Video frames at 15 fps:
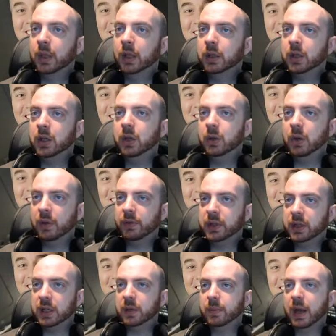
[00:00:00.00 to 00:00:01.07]
Do you ever
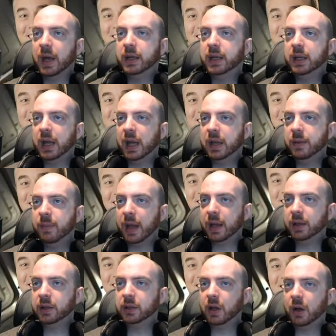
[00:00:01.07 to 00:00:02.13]
see them adding a
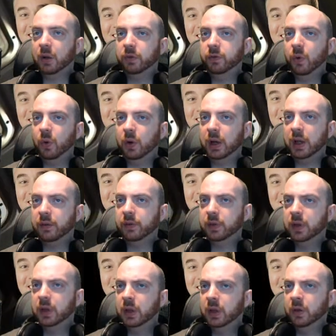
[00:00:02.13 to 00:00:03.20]
mech-style forklift
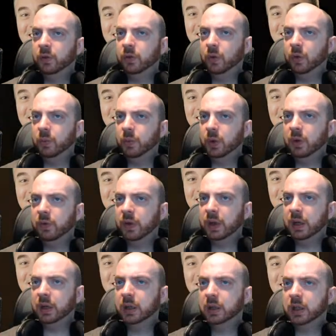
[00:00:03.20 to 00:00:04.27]
for
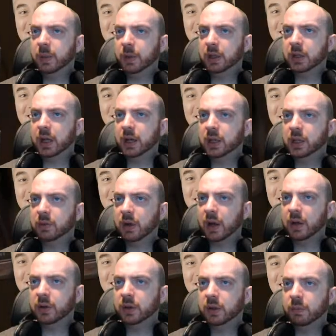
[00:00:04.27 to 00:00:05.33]
moving shipping containers
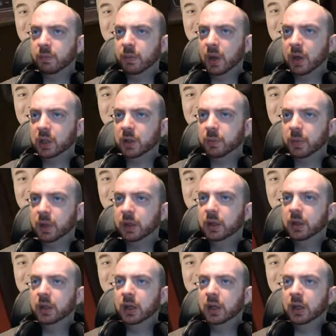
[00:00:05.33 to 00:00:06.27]
around the merchantman?